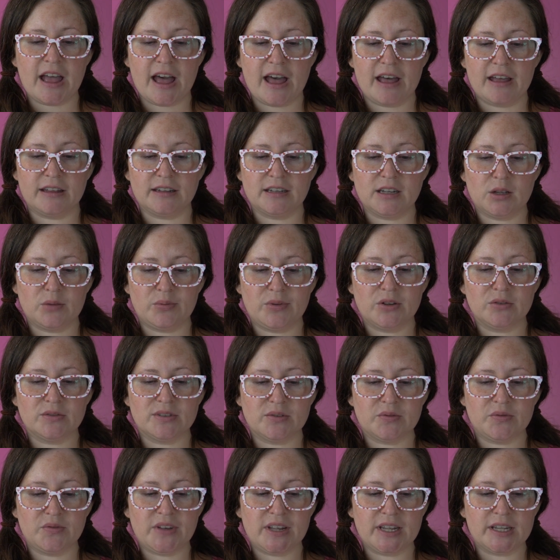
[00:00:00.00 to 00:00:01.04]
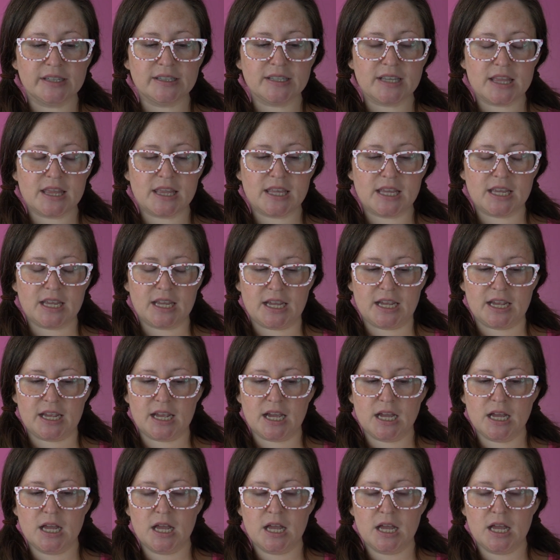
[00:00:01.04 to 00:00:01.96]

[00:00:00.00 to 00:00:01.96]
and if you defeat the